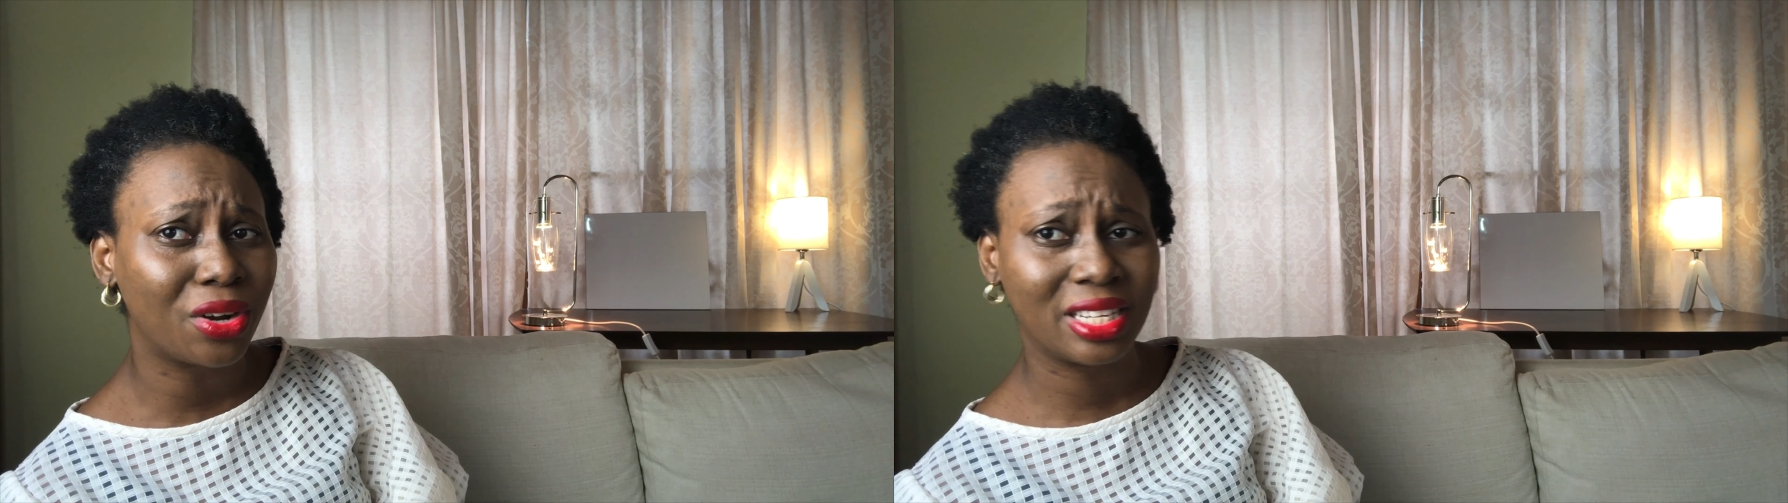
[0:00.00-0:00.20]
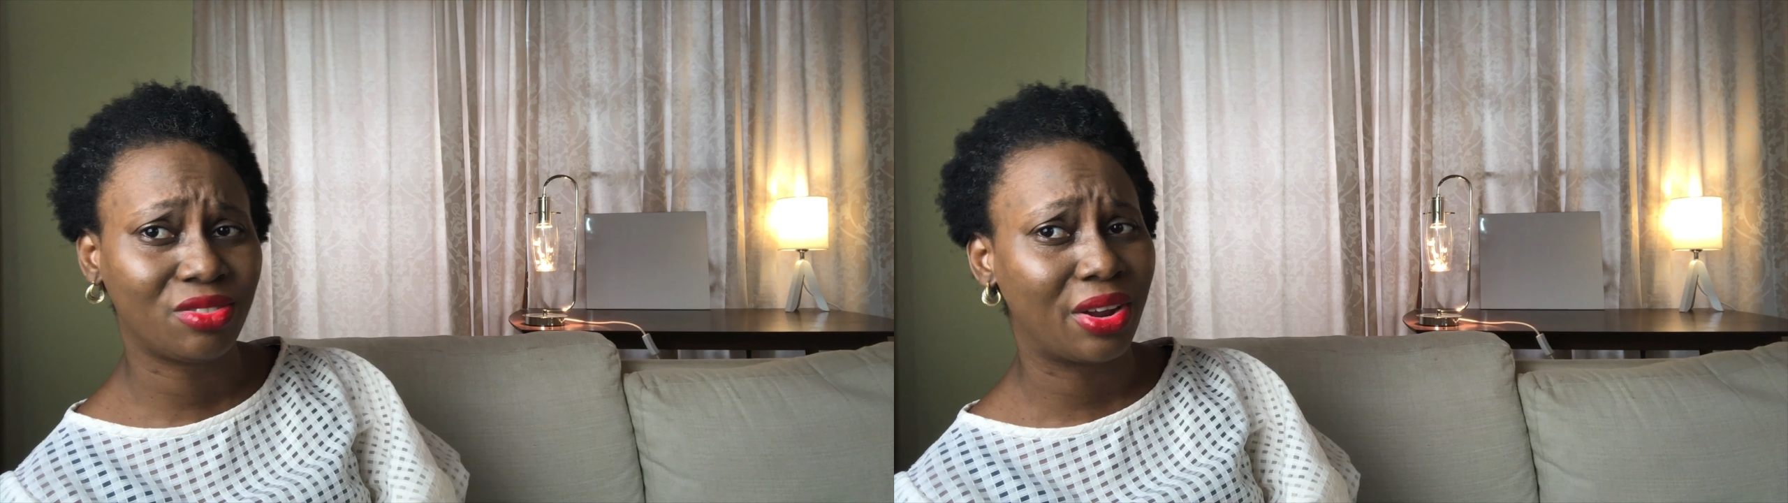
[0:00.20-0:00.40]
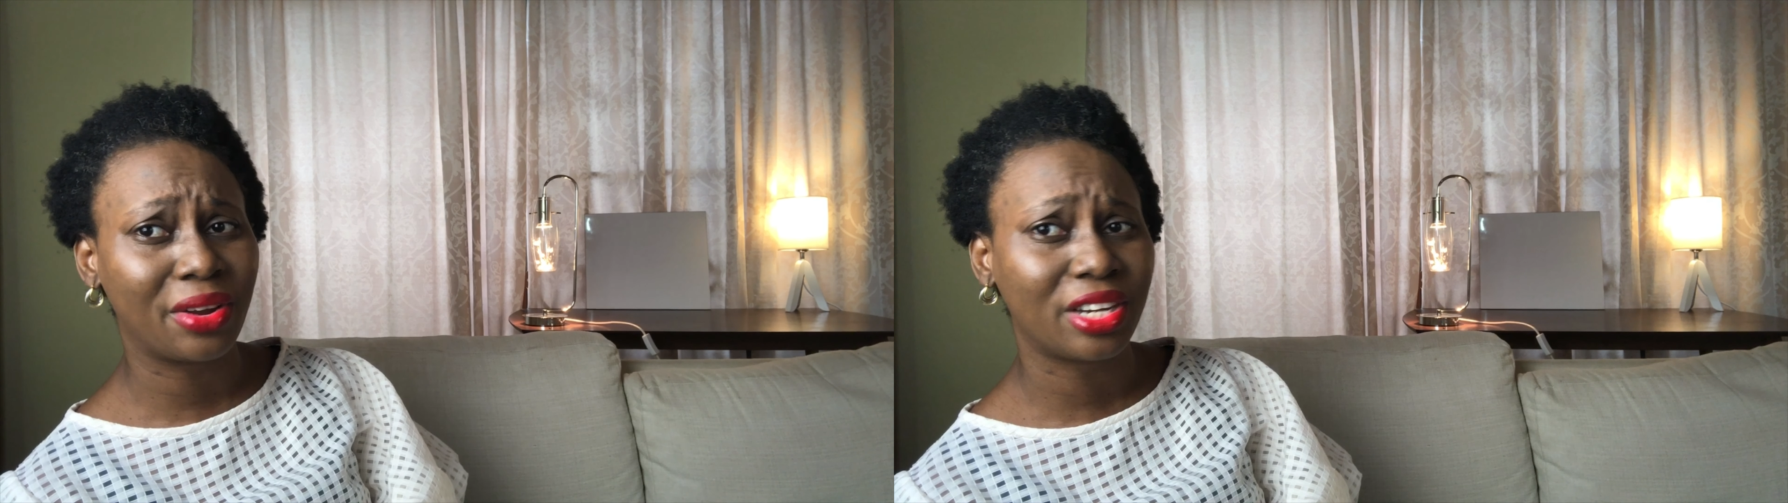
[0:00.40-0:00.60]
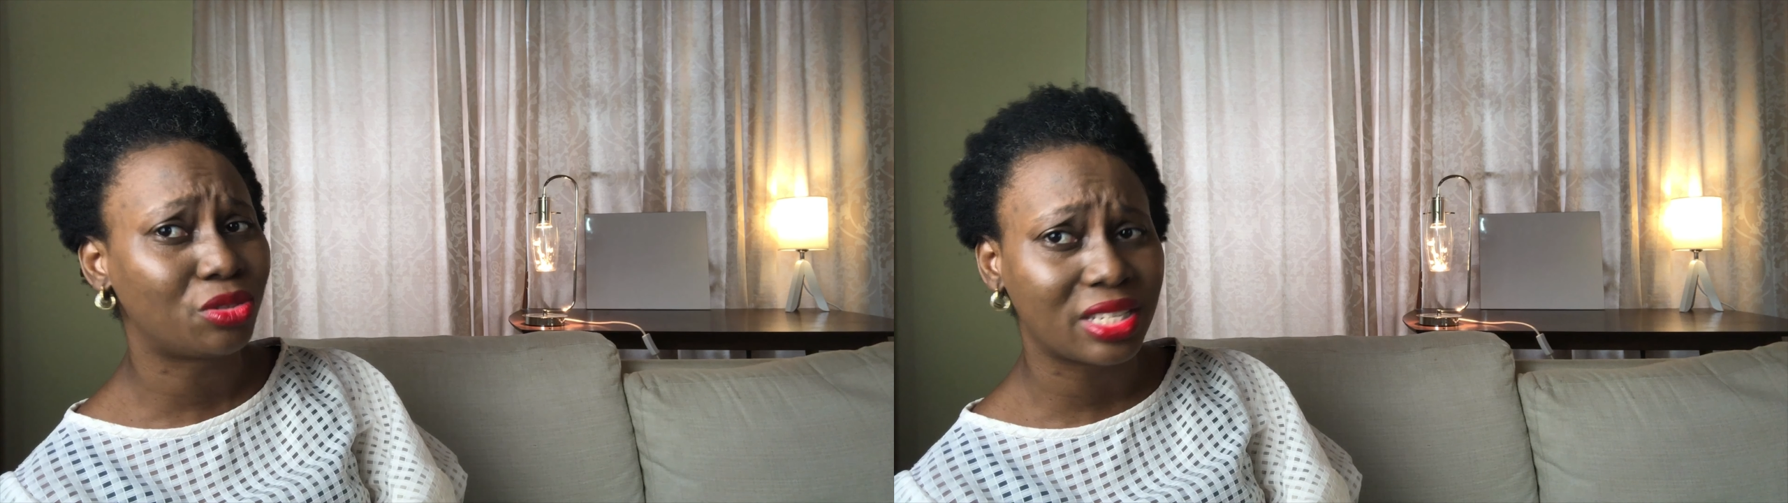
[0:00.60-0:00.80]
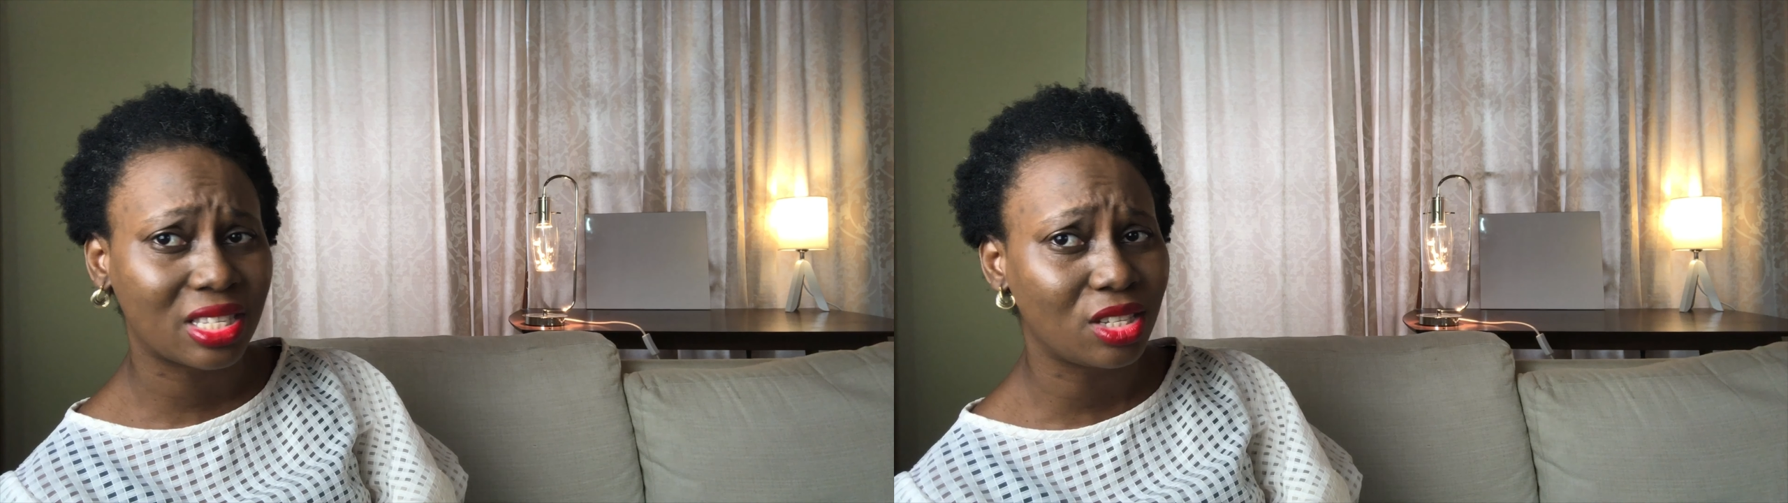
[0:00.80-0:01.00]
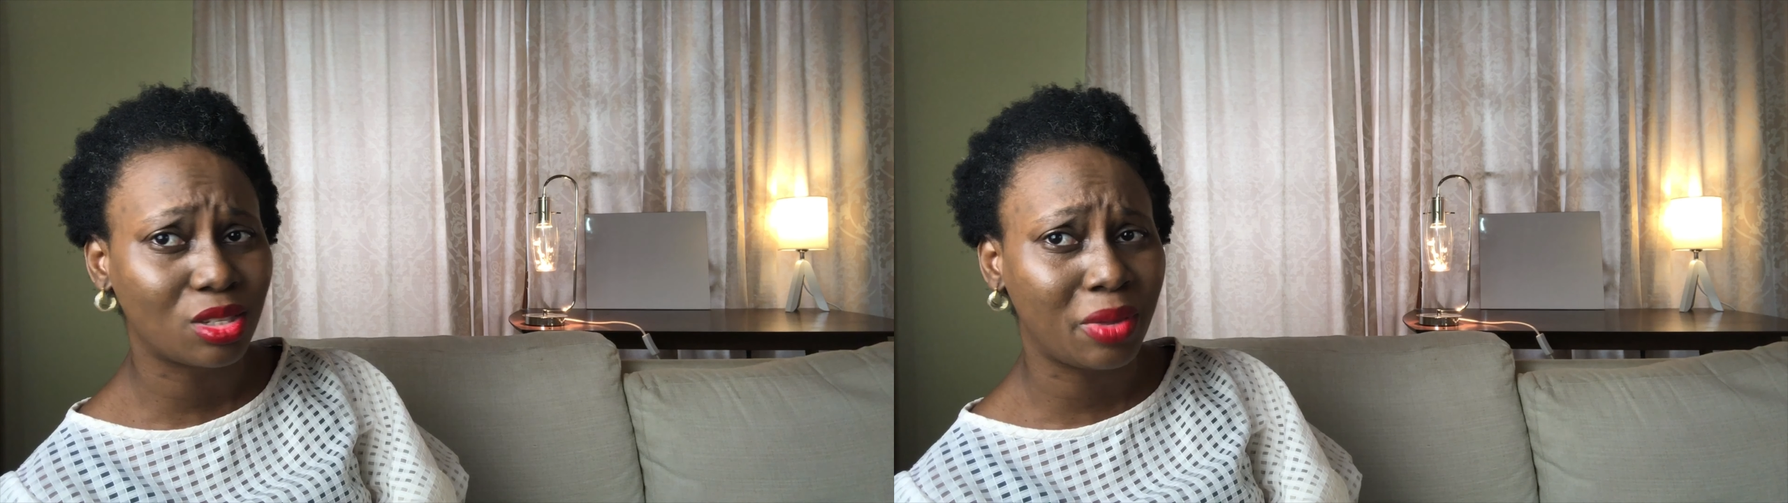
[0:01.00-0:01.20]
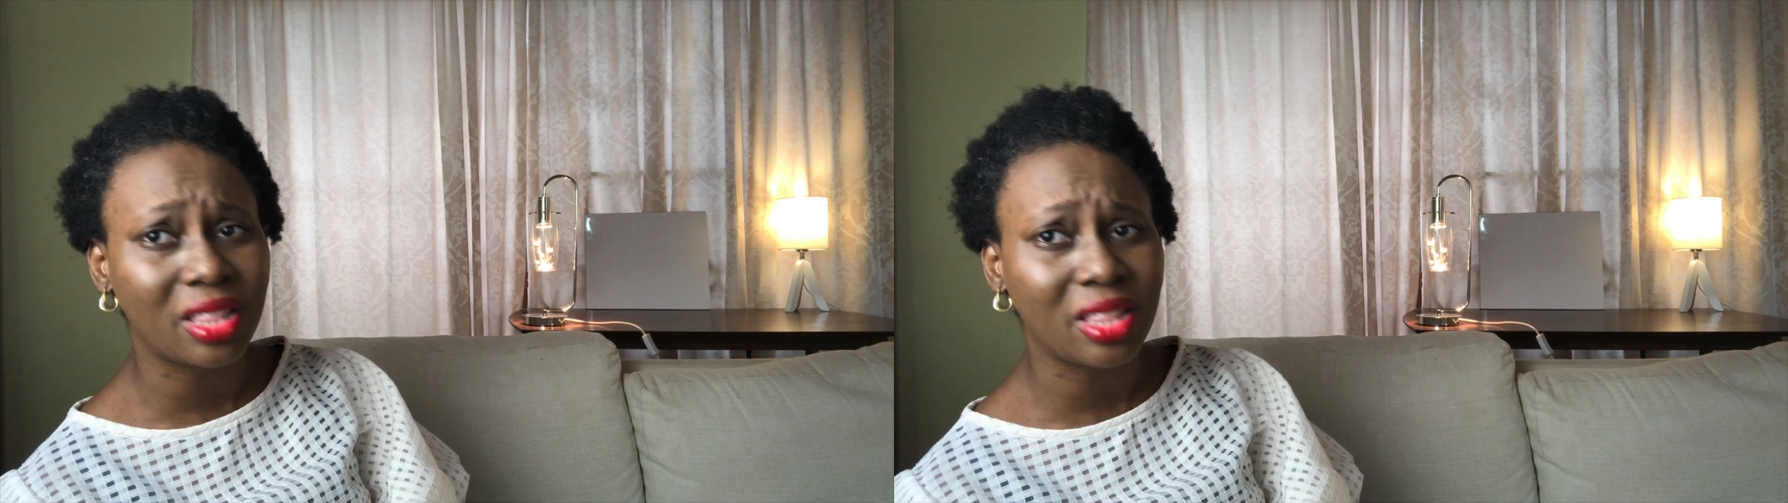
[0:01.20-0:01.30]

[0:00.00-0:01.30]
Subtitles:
is very interesting to me.